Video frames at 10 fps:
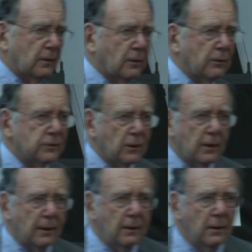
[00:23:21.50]
that goes
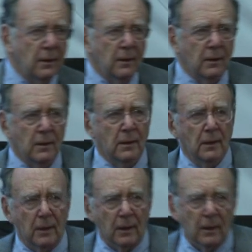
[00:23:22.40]
on
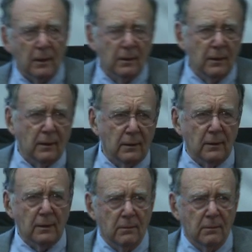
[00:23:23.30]
in